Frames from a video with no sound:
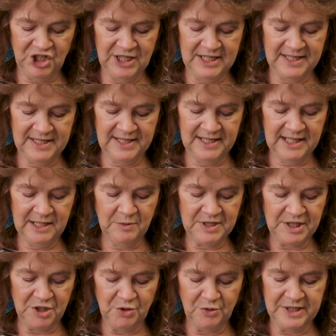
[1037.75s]
Jesus said he
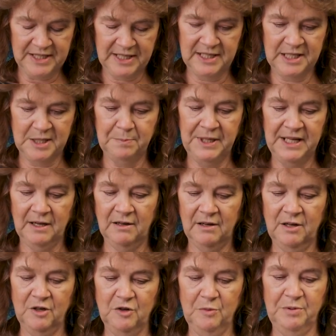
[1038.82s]
was anointed to be our
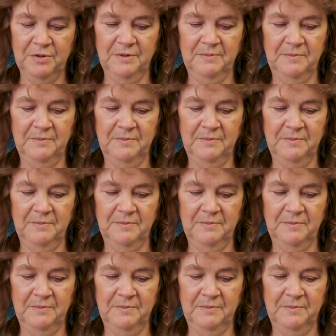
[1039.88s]
hope.